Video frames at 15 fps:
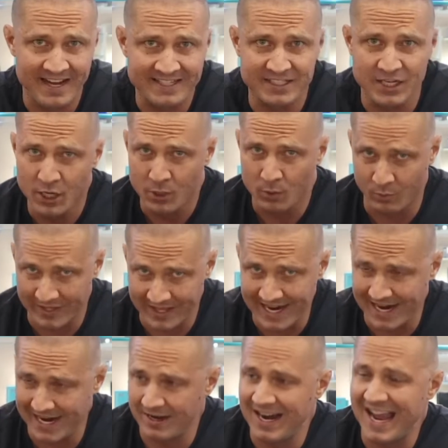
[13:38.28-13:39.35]
effect where
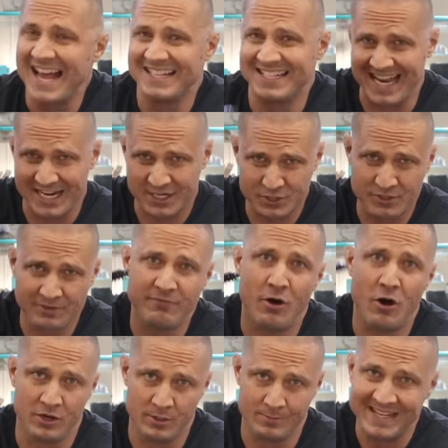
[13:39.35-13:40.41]
the hair has extra
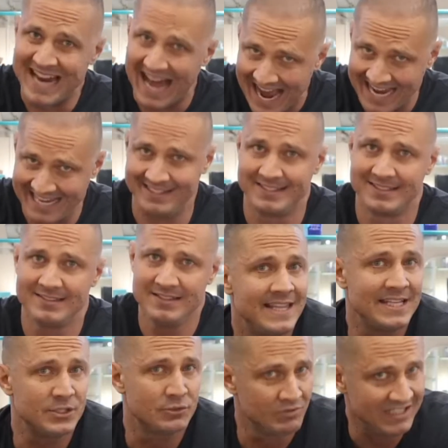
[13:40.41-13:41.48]
volume and height.
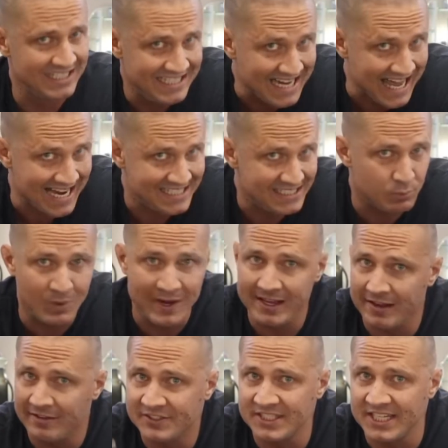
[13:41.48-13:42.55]
That's a really nice
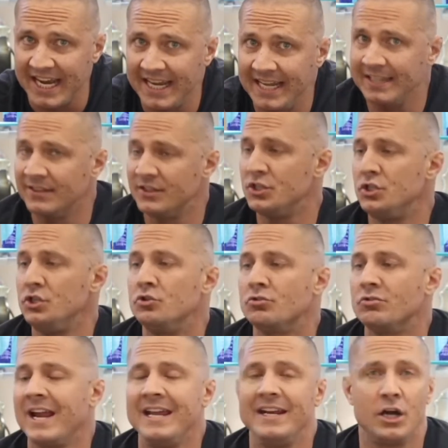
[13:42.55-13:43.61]
way of saying that you
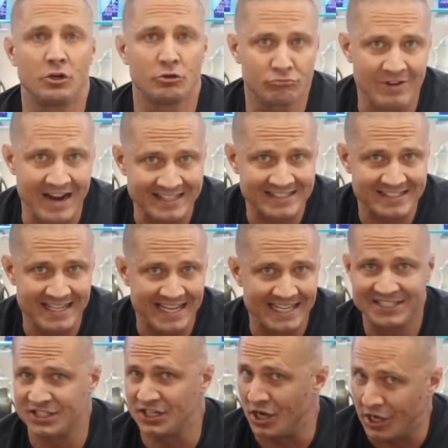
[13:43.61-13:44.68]
create a rat's
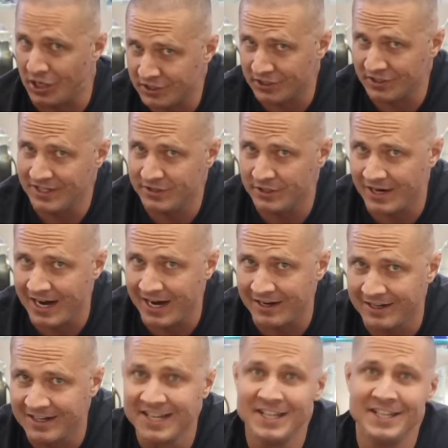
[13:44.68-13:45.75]
nest underneath your
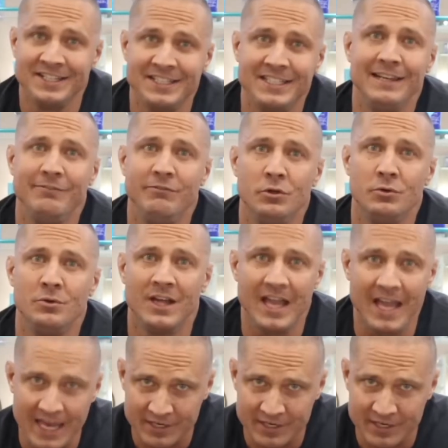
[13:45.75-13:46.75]
hair to give you